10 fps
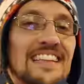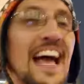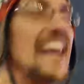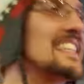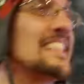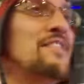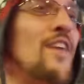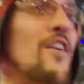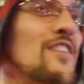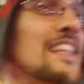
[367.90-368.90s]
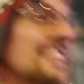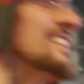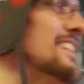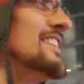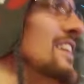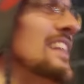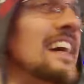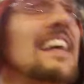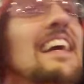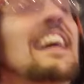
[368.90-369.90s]
That actually felt really good though.
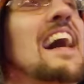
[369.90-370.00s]
Like,